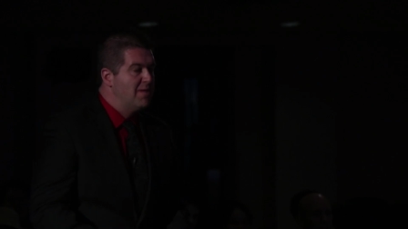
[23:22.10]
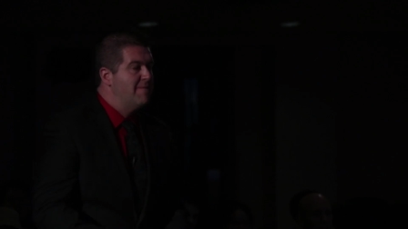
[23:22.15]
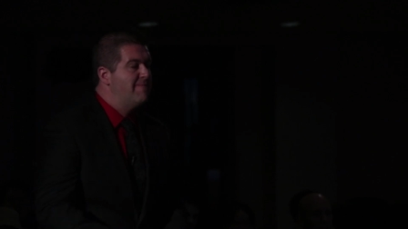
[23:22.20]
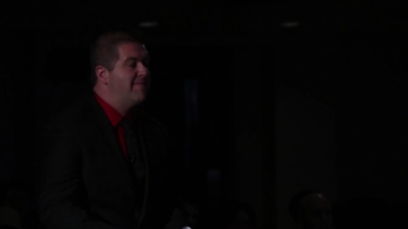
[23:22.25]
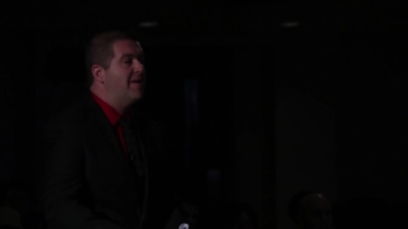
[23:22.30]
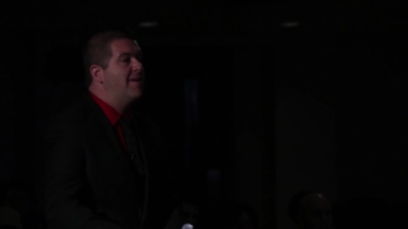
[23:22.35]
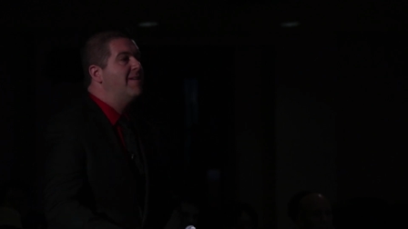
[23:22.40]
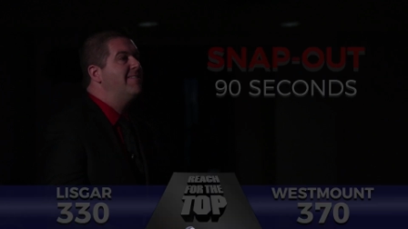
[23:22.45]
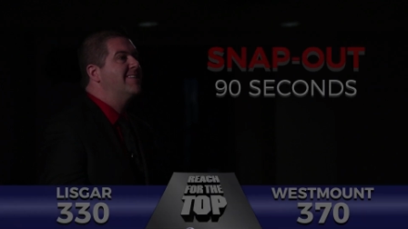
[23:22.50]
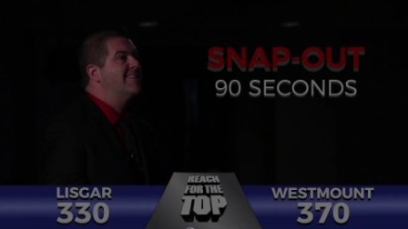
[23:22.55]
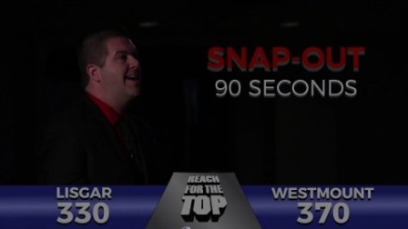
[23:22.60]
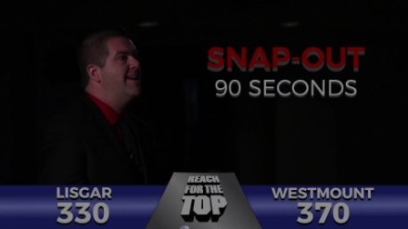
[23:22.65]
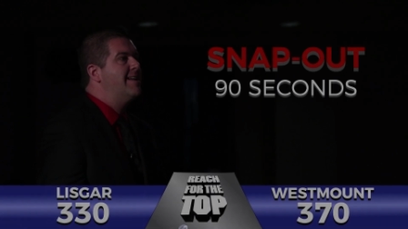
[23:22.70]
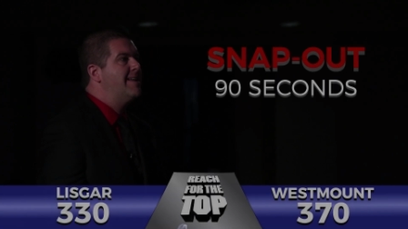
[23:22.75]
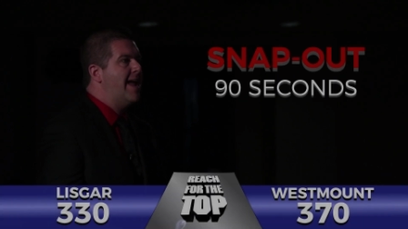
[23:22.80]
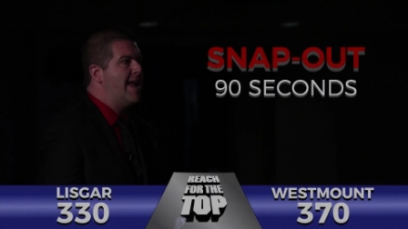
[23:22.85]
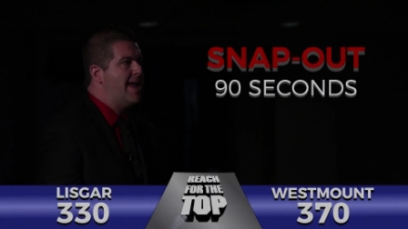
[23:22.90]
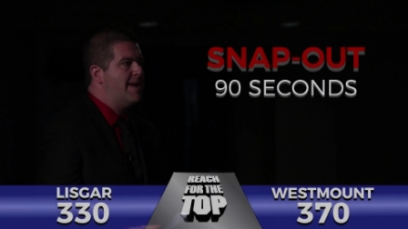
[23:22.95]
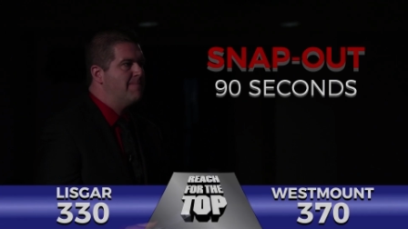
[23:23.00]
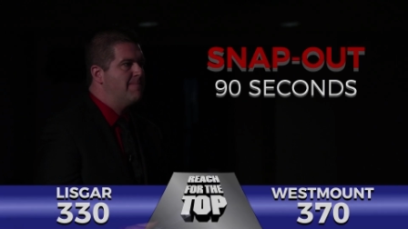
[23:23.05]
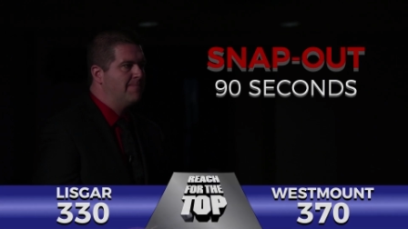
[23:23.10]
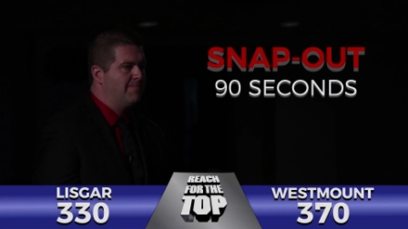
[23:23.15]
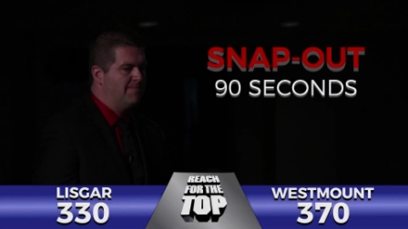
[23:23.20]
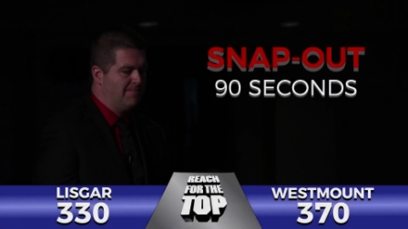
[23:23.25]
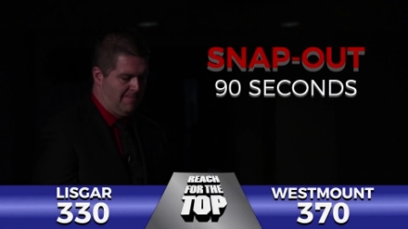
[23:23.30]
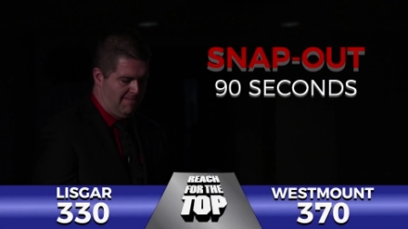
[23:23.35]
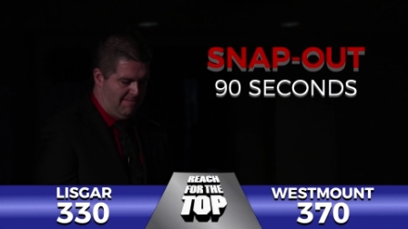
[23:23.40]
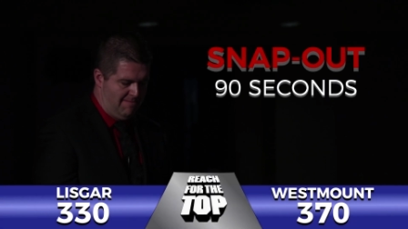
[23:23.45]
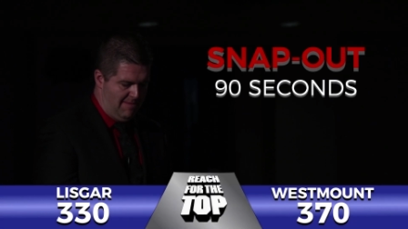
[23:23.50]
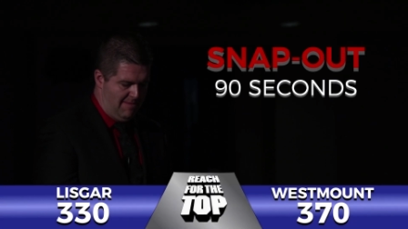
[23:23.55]
With a very tight game,
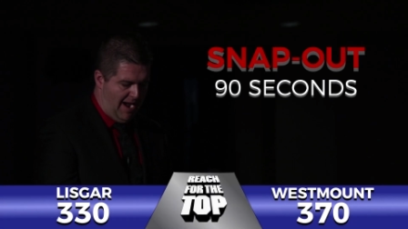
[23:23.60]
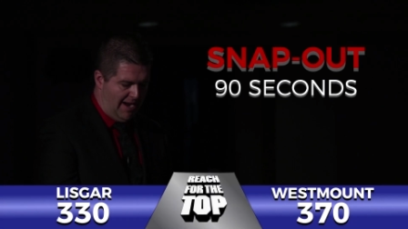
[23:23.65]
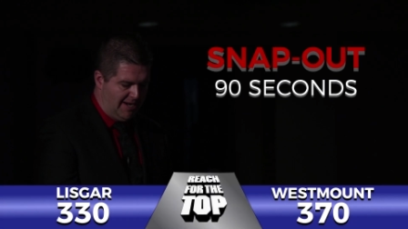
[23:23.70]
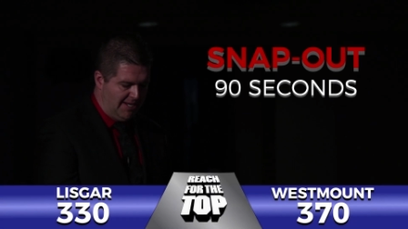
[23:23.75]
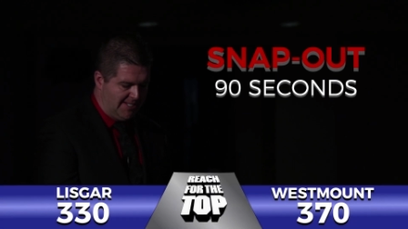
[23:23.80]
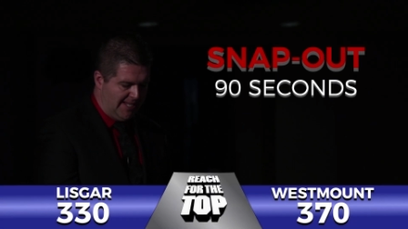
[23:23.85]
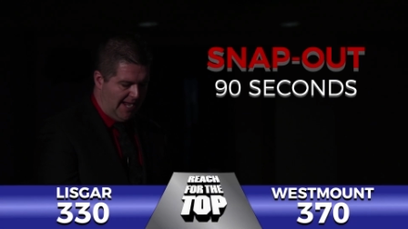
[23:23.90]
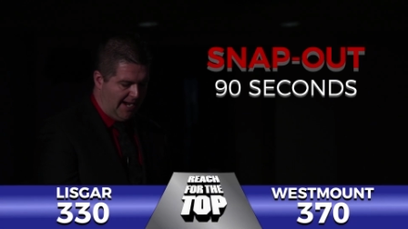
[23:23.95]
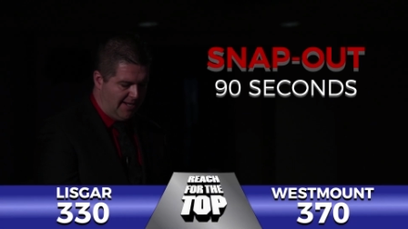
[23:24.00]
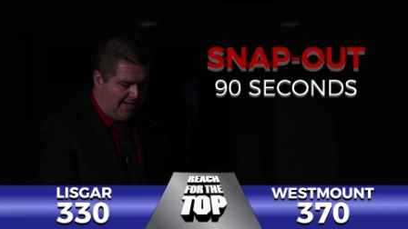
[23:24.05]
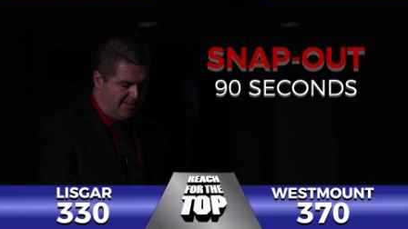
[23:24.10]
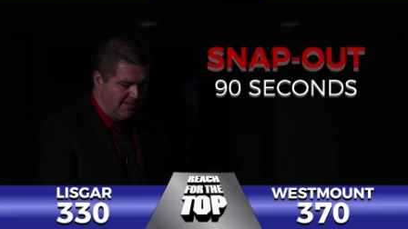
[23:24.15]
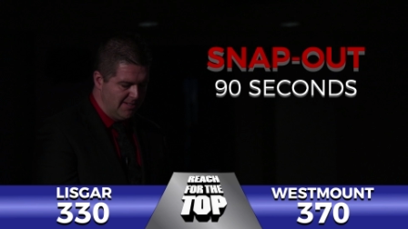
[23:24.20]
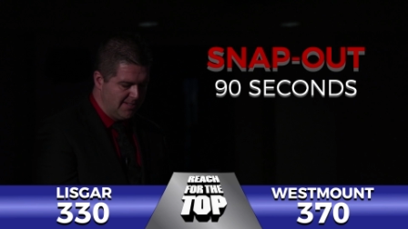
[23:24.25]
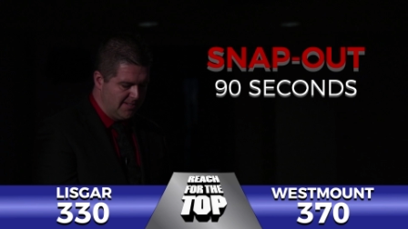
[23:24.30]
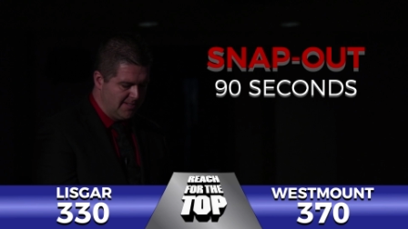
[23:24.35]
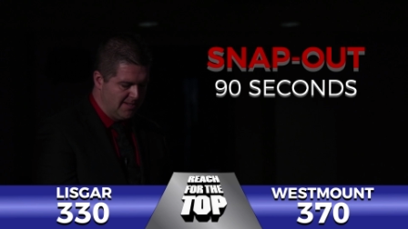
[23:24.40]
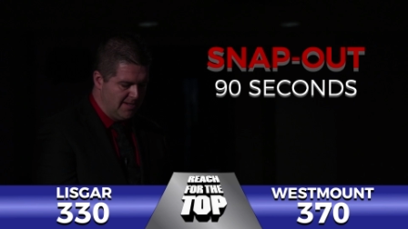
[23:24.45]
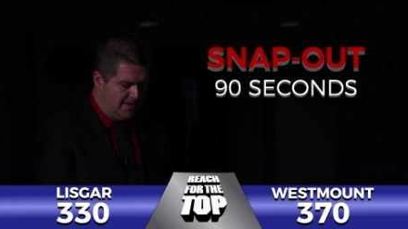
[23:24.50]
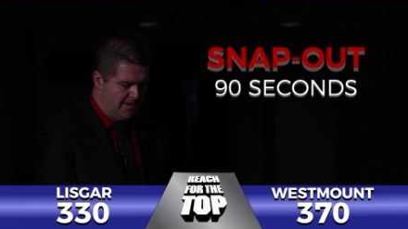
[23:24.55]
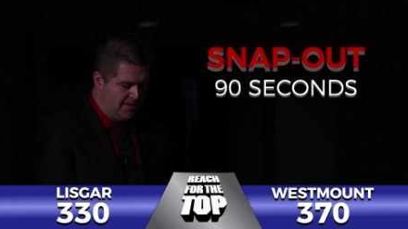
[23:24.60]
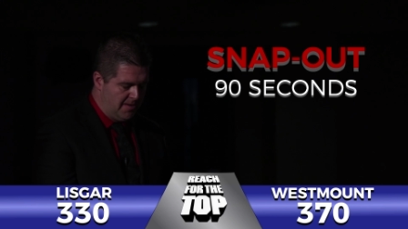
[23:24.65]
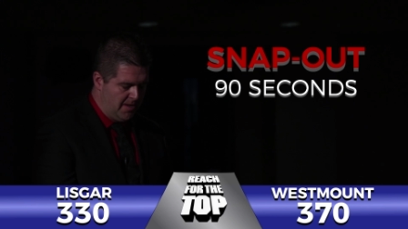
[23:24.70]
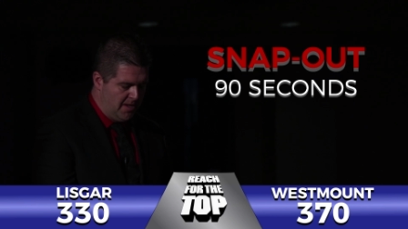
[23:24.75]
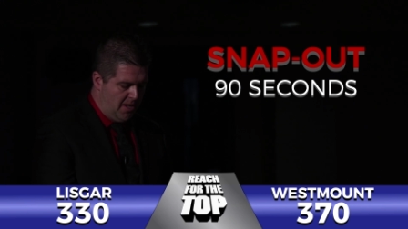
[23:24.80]
ninety seconds,